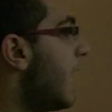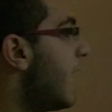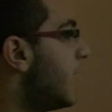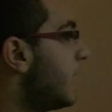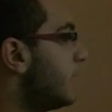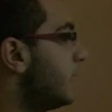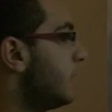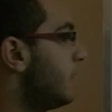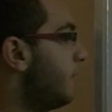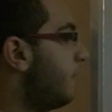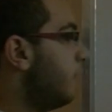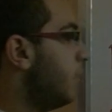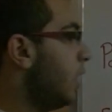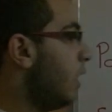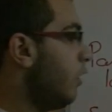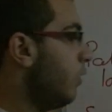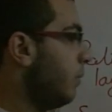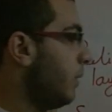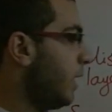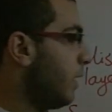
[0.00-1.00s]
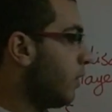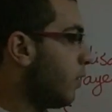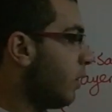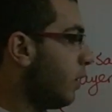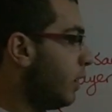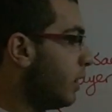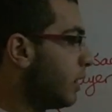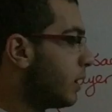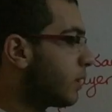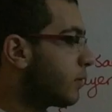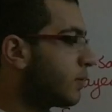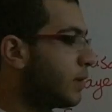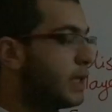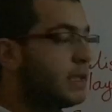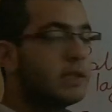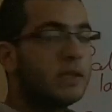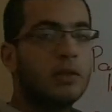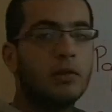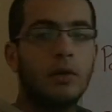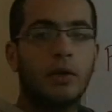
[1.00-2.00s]
And the phloem here
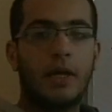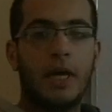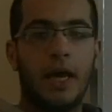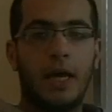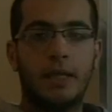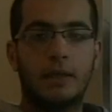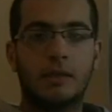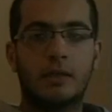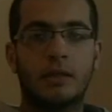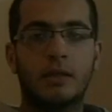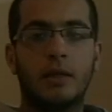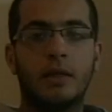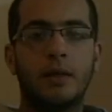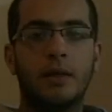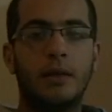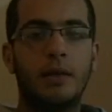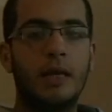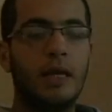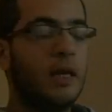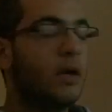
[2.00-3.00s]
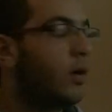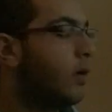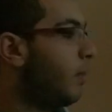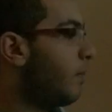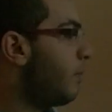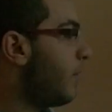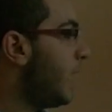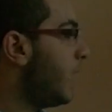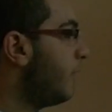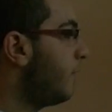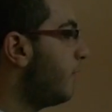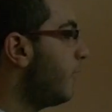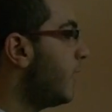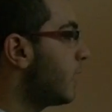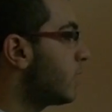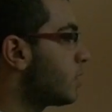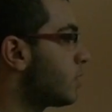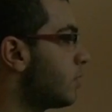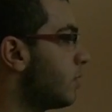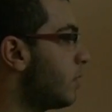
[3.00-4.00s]
translocates the
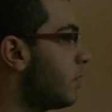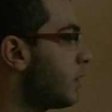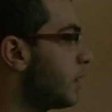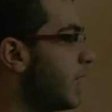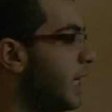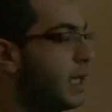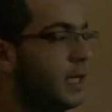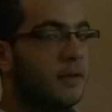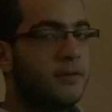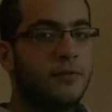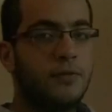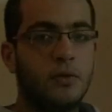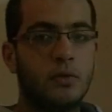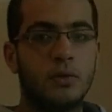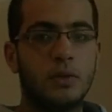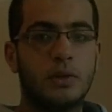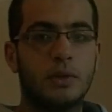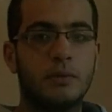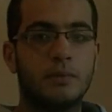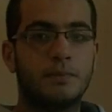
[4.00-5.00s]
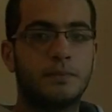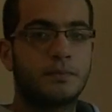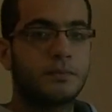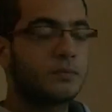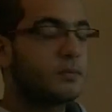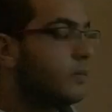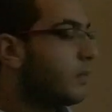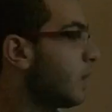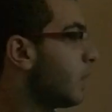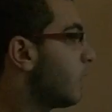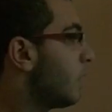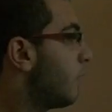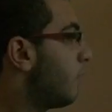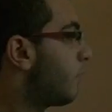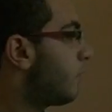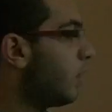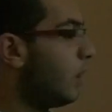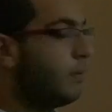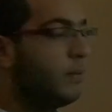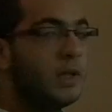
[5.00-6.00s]
manufactured organic food
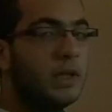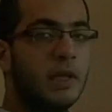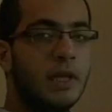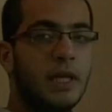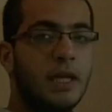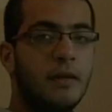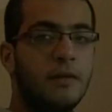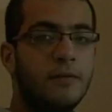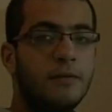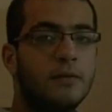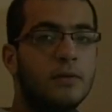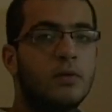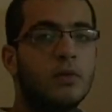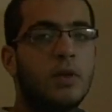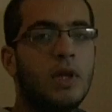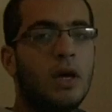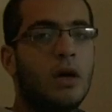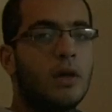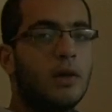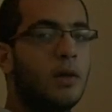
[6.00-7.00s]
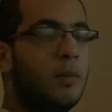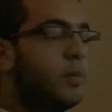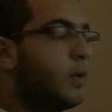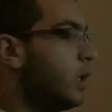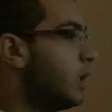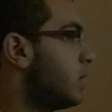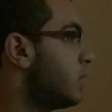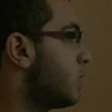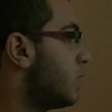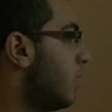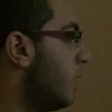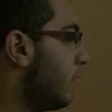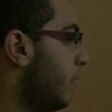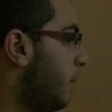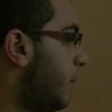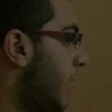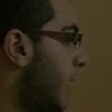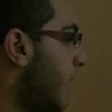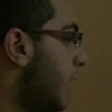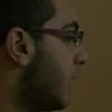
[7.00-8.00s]
from the leaf to the other parts of
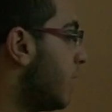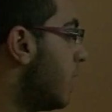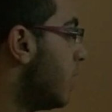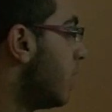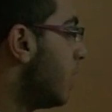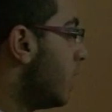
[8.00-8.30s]
the plant.